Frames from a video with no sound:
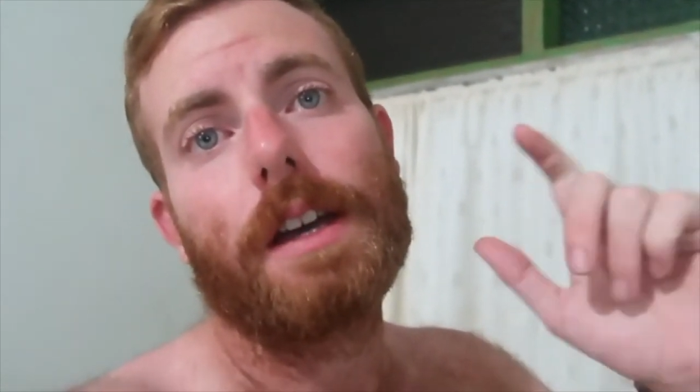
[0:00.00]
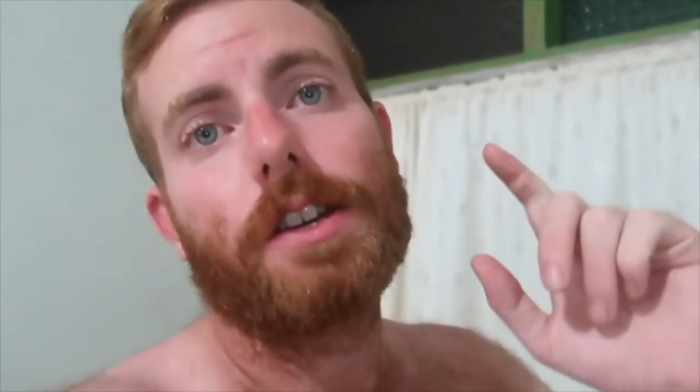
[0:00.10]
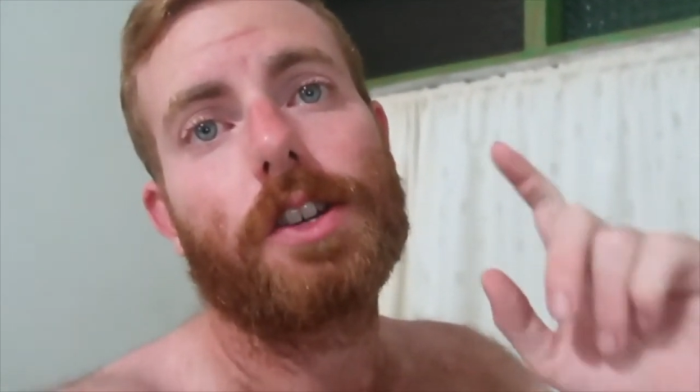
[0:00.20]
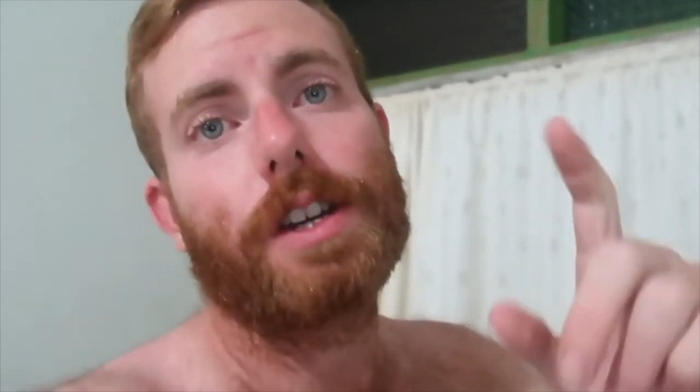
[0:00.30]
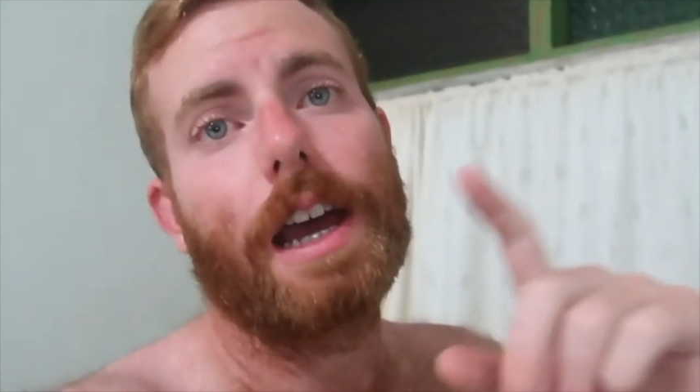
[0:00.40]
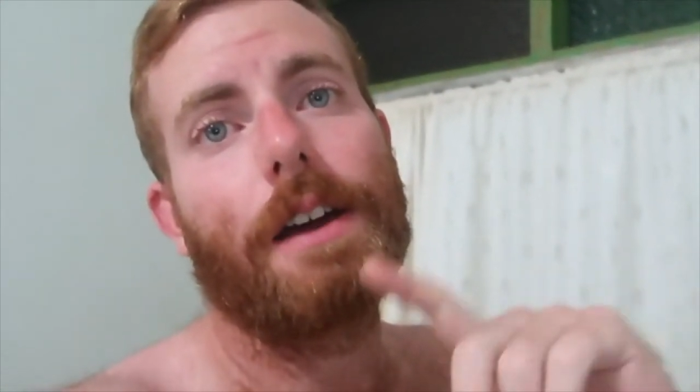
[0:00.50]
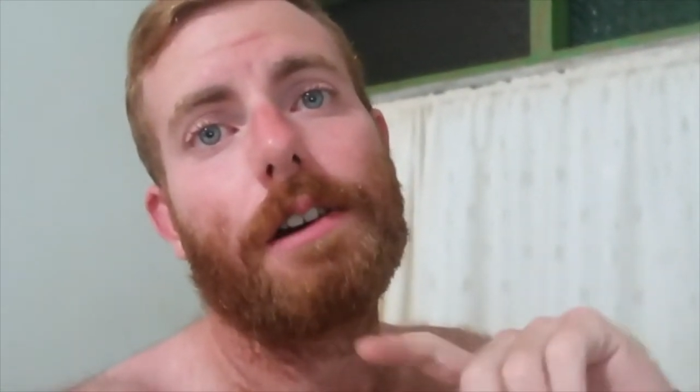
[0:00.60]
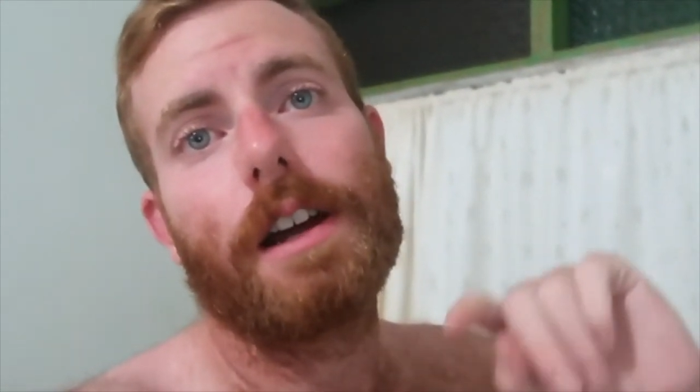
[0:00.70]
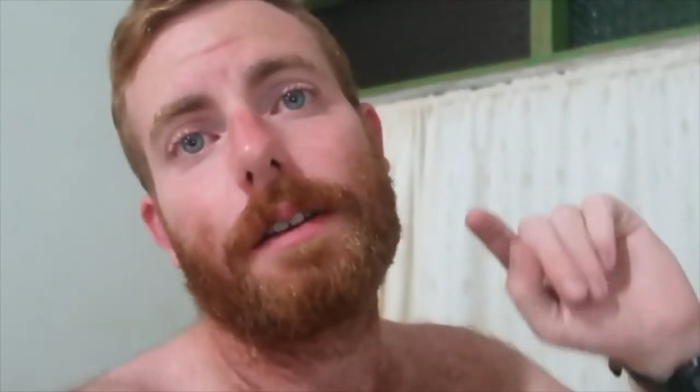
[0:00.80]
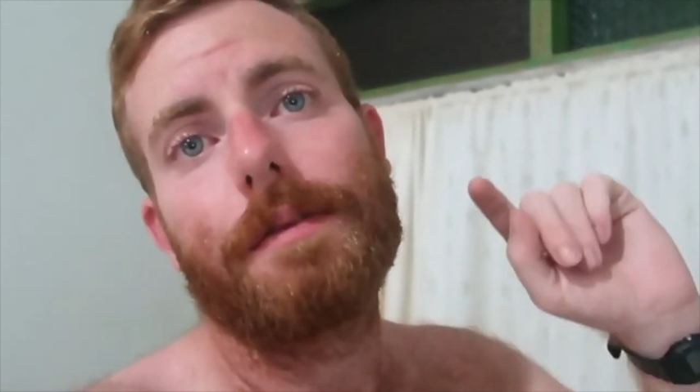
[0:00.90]

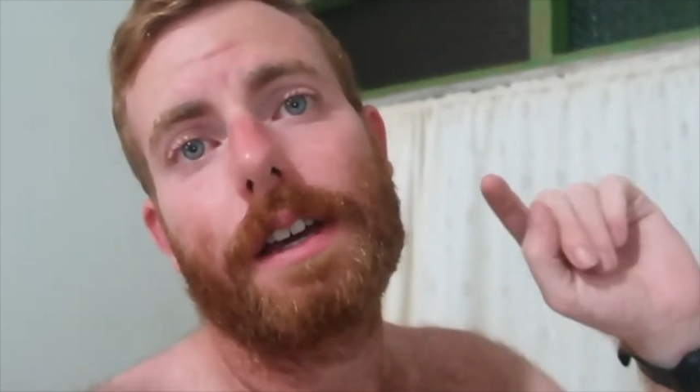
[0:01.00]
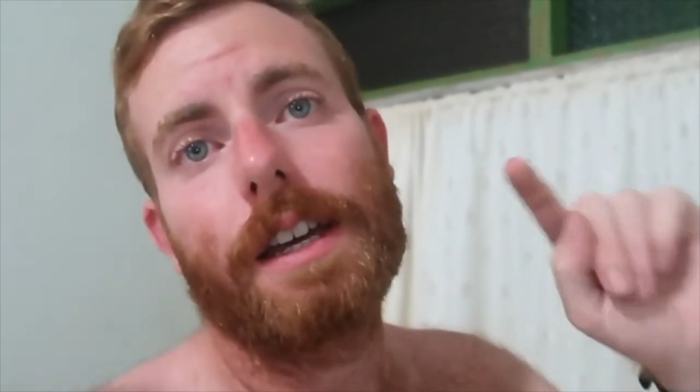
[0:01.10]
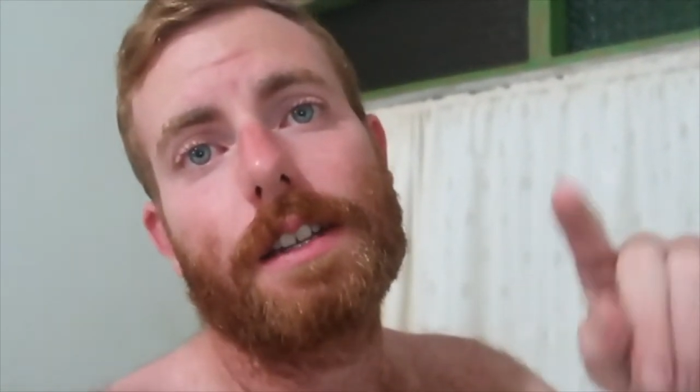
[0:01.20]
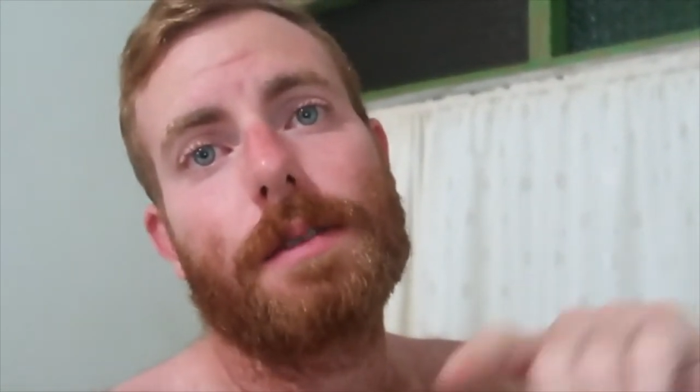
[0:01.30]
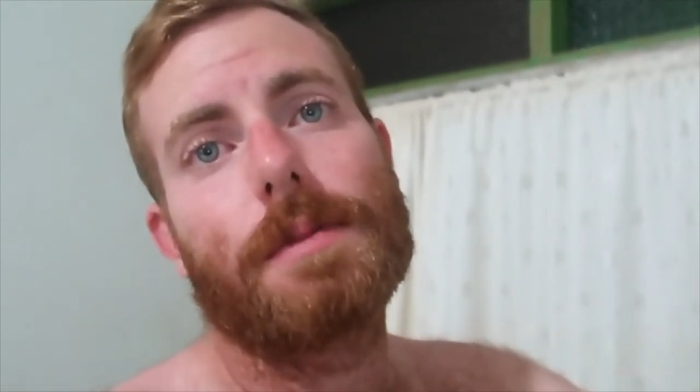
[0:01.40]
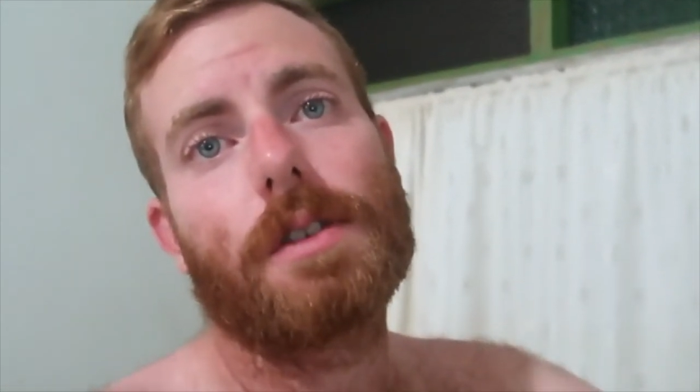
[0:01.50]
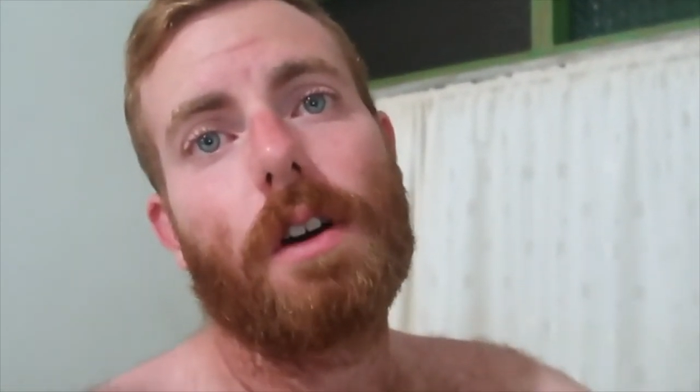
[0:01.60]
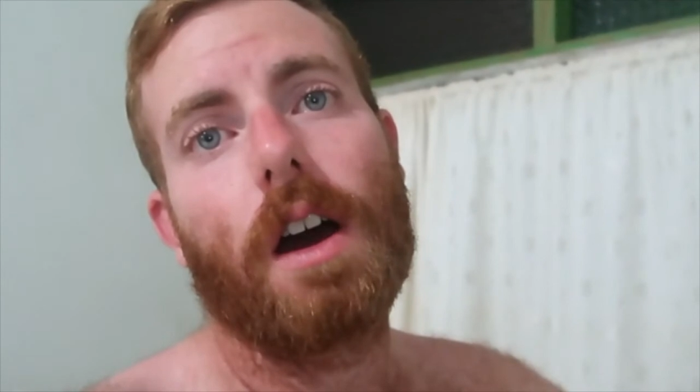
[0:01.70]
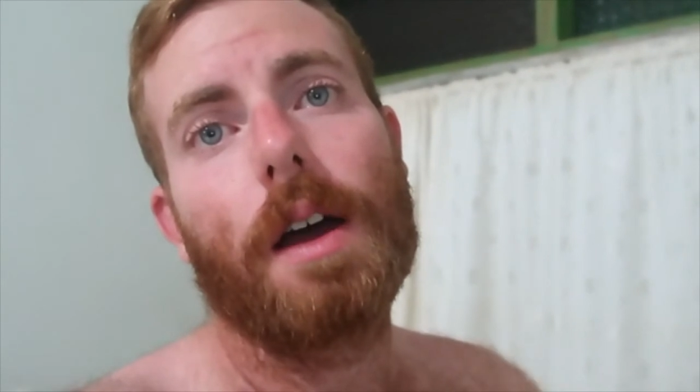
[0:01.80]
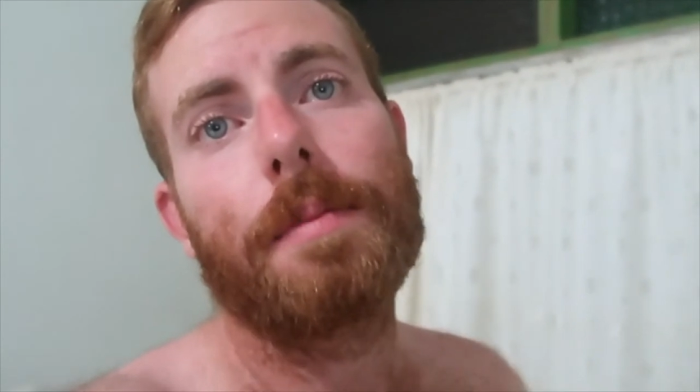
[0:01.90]
share it, hit
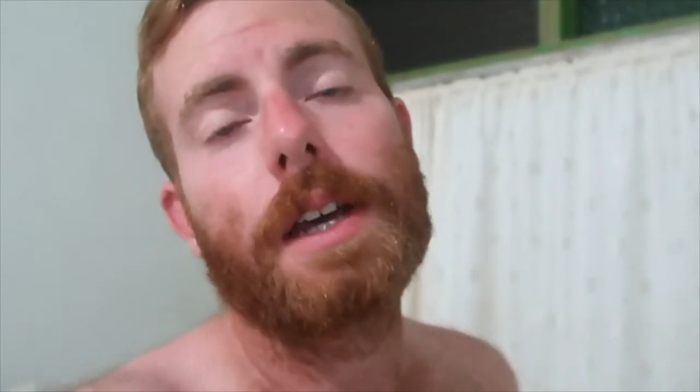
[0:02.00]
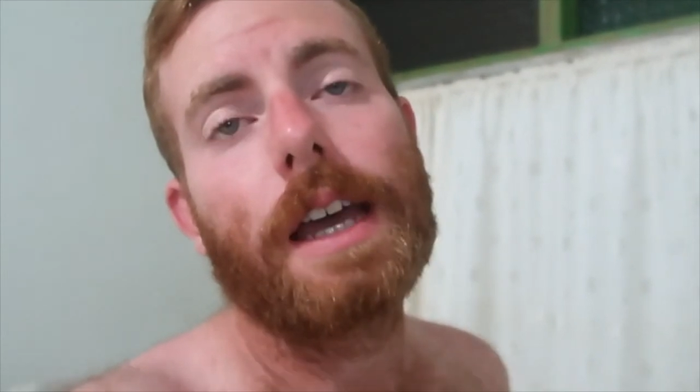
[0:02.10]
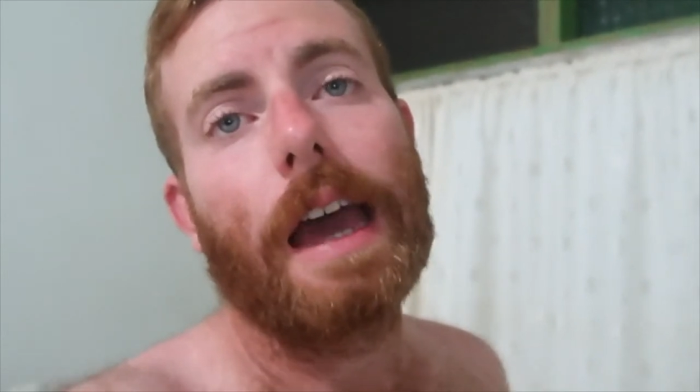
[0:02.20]
subscribe,